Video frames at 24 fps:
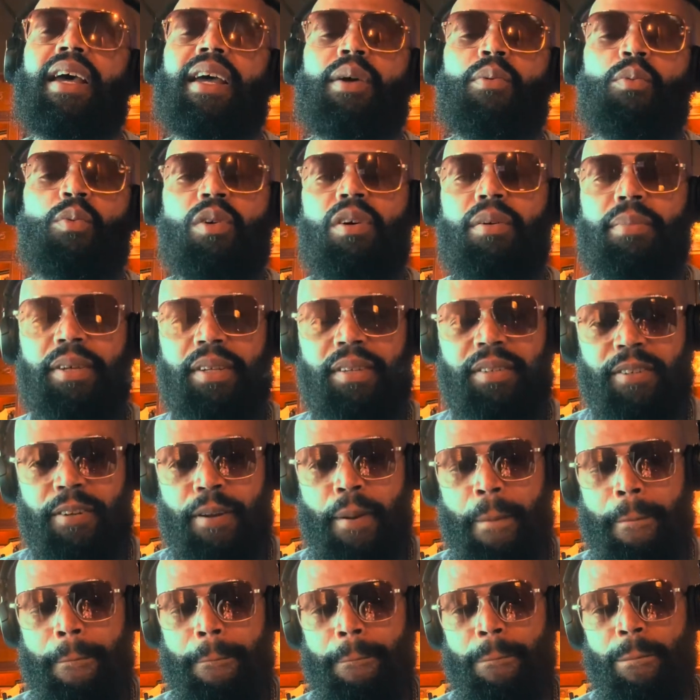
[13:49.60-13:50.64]
woman
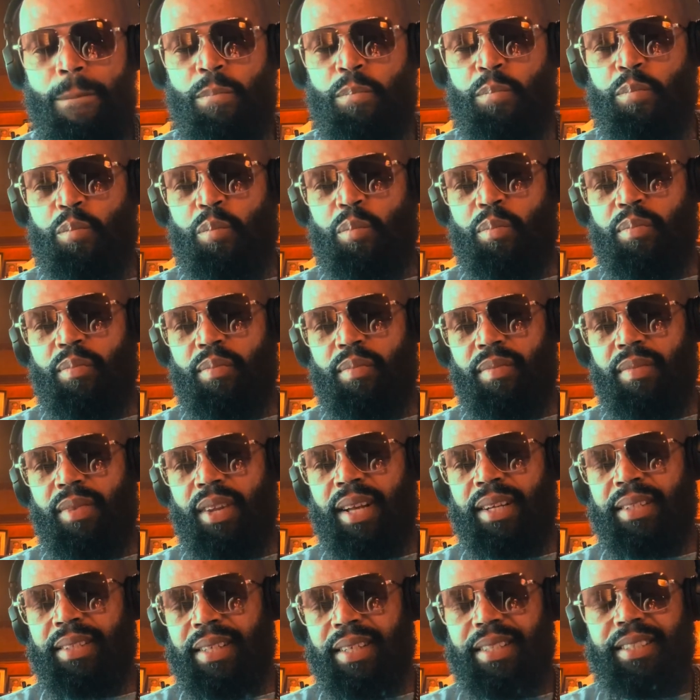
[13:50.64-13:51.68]

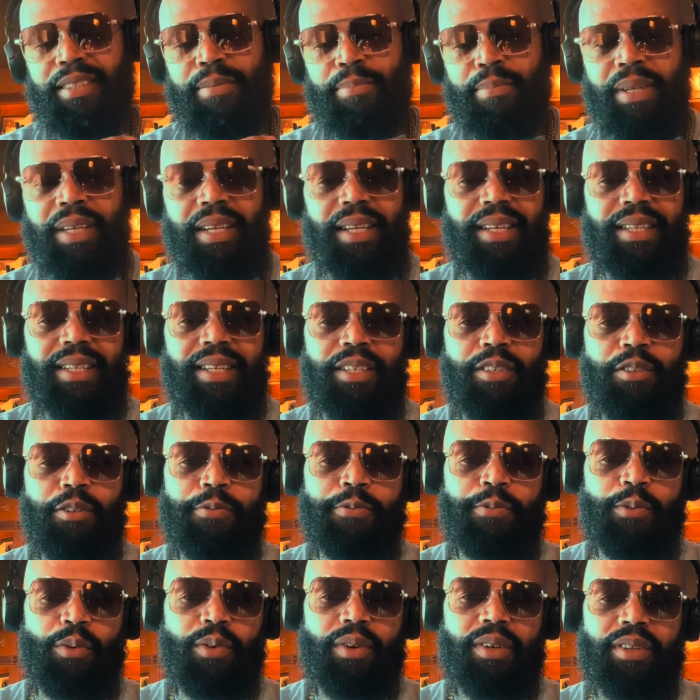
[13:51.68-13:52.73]
doesn't mean that you
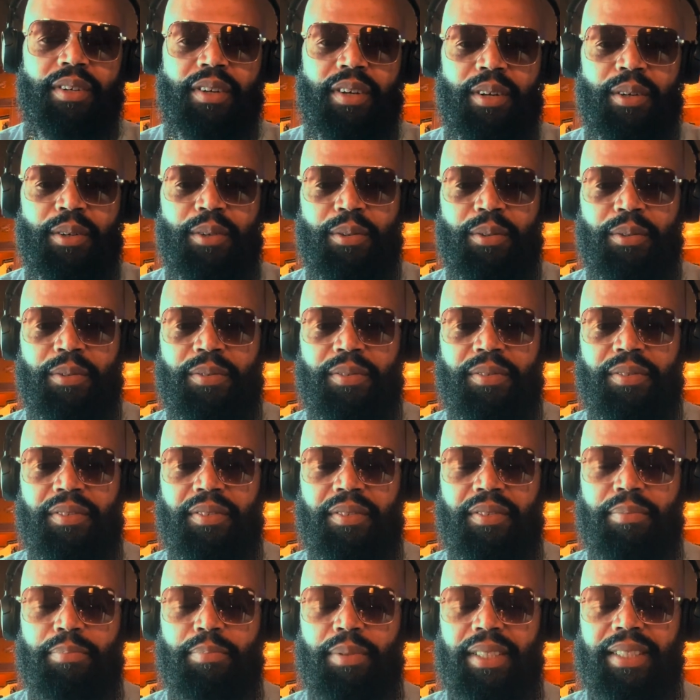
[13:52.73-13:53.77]
forego
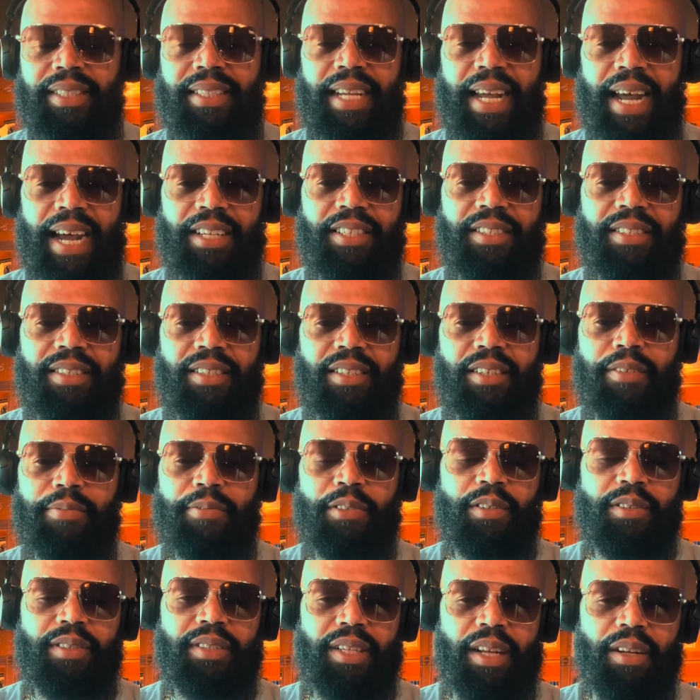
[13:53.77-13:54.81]
protection of
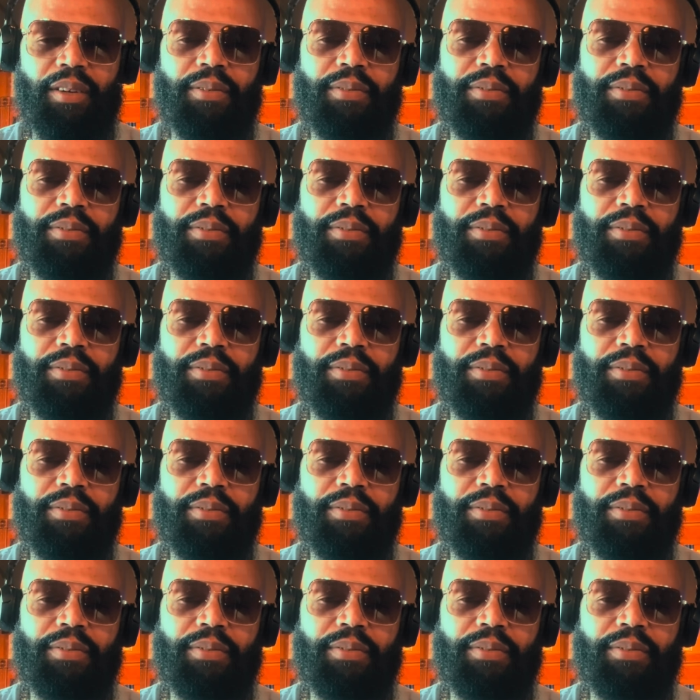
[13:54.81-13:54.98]
yourself.